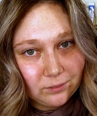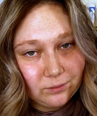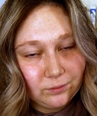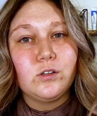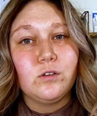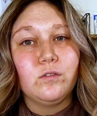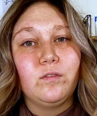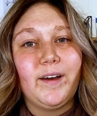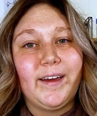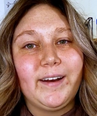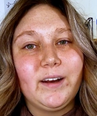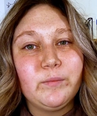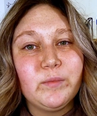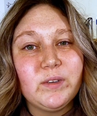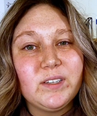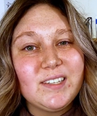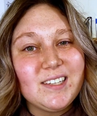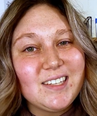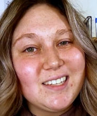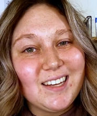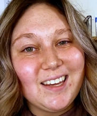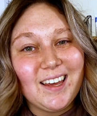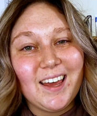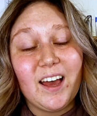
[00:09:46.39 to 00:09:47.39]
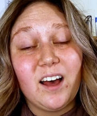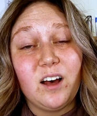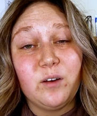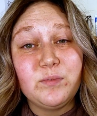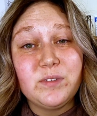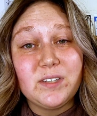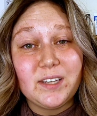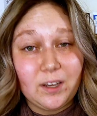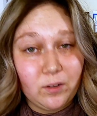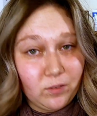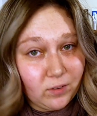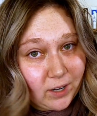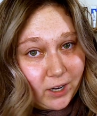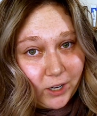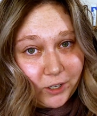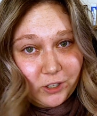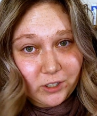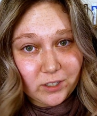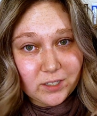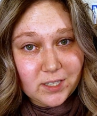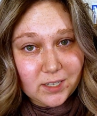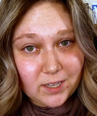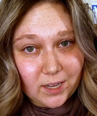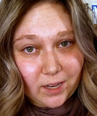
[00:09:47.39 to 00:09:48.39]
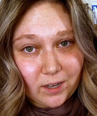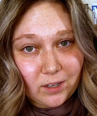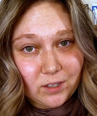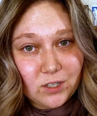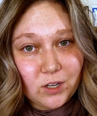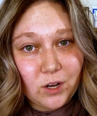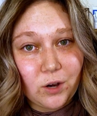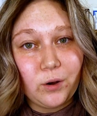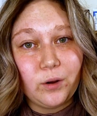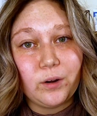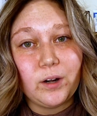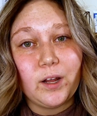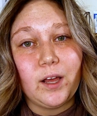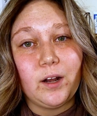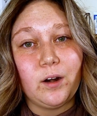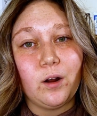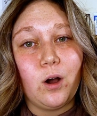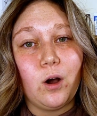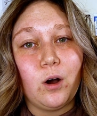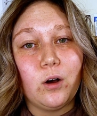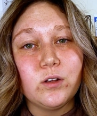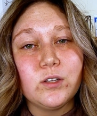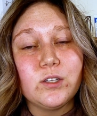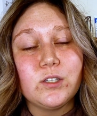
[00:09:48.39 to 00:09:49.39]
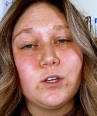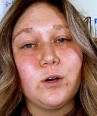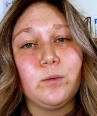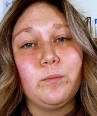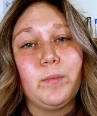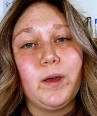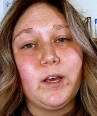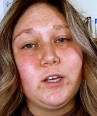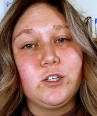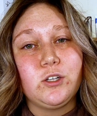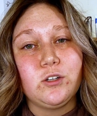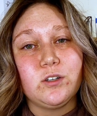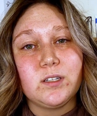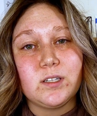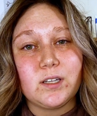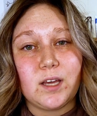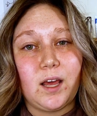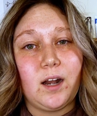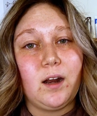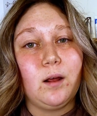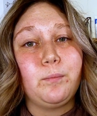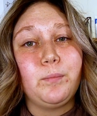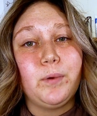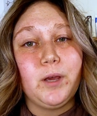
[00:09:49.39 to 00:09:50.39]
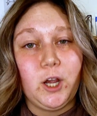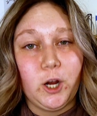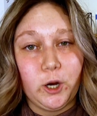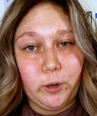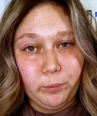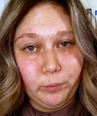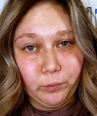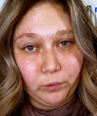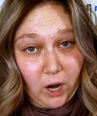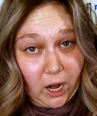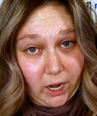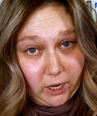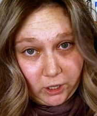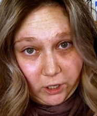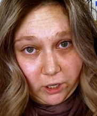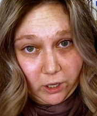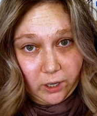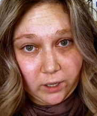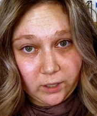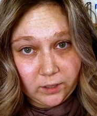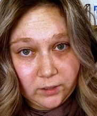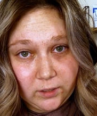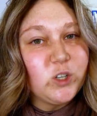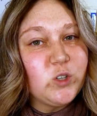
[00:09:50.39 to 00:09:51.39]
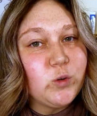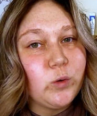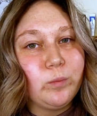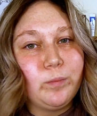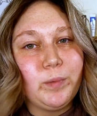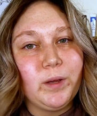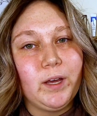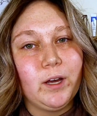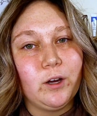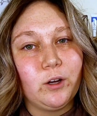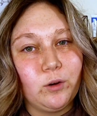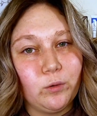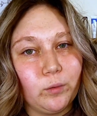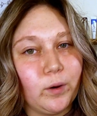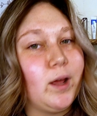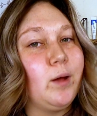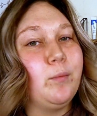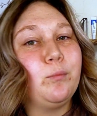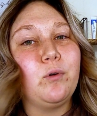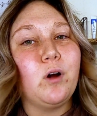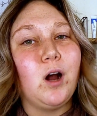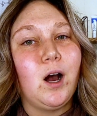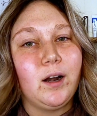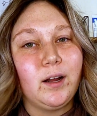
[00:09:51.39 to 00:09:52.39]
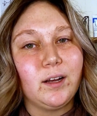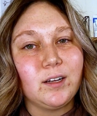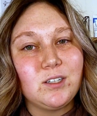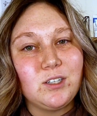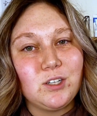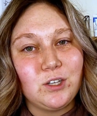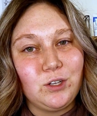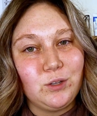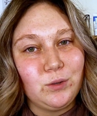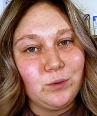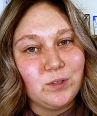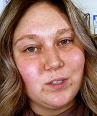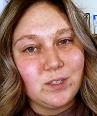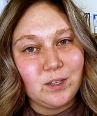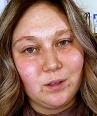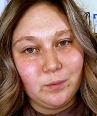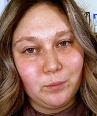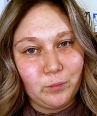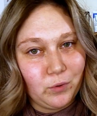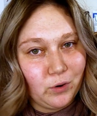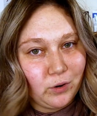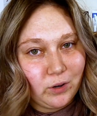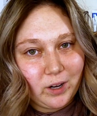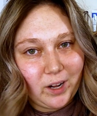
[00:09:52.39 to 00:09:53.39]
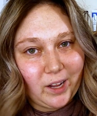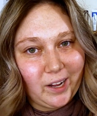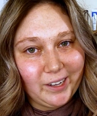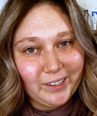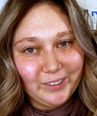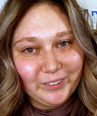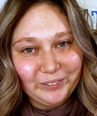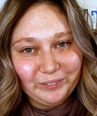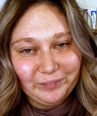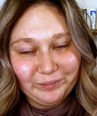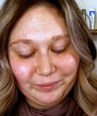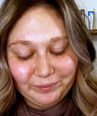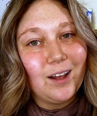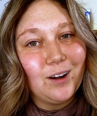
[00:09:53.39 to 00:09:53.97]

So vitamin C helps even out your skin tone and also makes your skin appear brighter, which would be a great product to use in the morning.